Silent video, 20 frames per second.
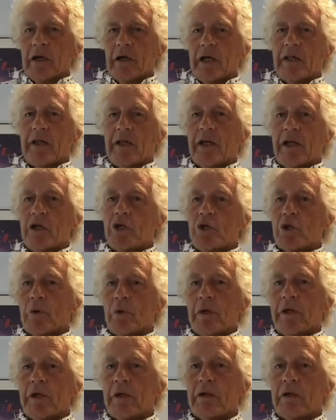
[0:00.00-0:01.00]
I then
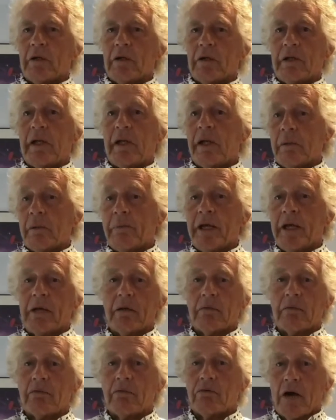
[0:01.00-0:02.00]
joined the Independent